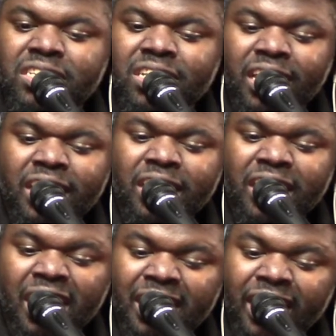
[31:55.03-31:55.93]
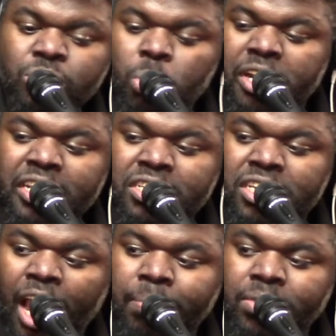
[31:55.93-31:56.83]
He, he that's where he
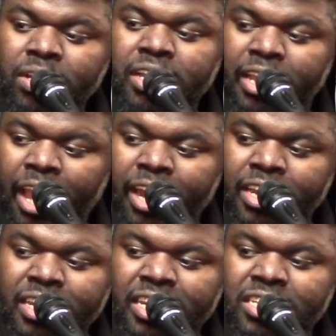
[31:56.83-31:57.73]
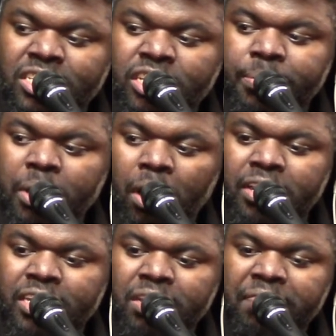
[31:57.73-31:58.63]
stopped looking at it. He didn't see
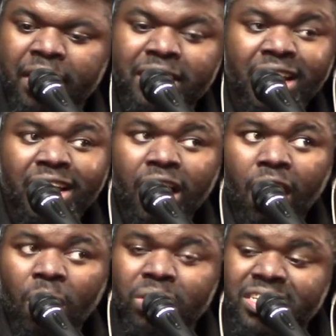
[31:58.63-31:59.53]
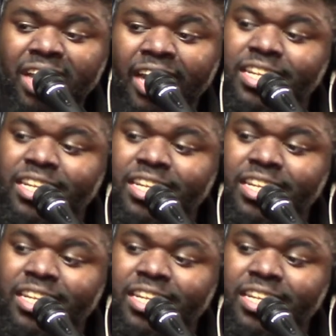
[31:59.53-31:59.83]
beyond that to the fact, oh, this guy's a